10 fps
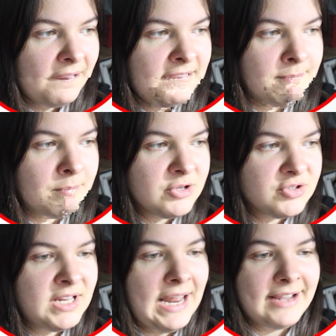
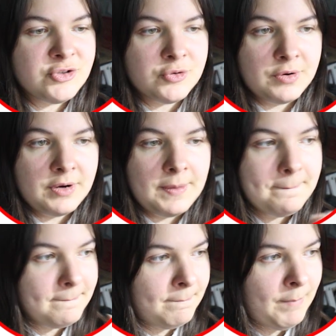image selection
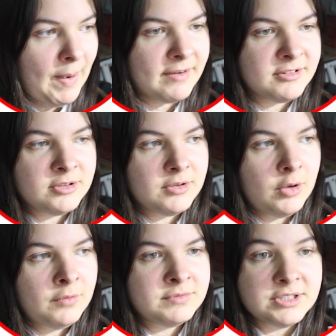part
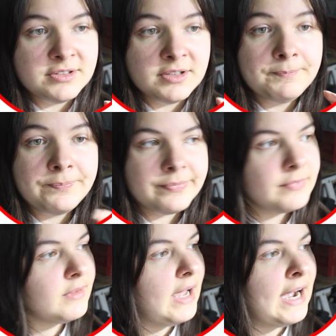of this
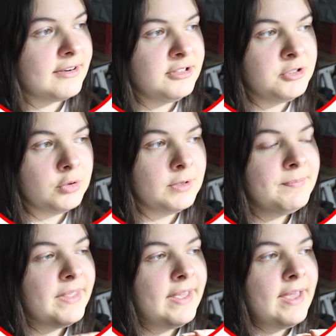article.
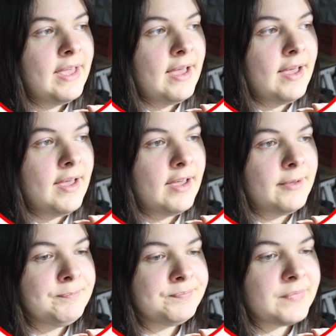
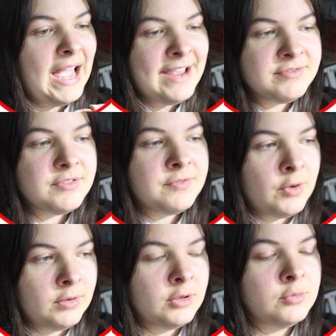I've
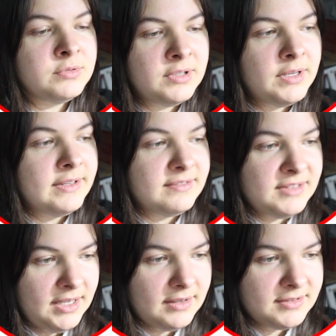followed
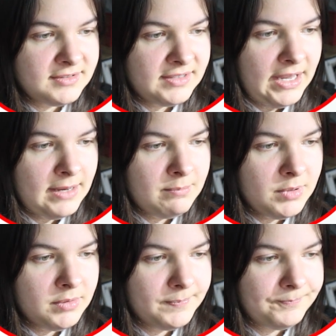the
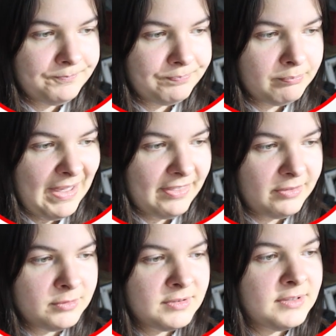same
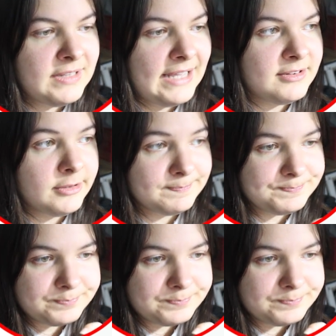method that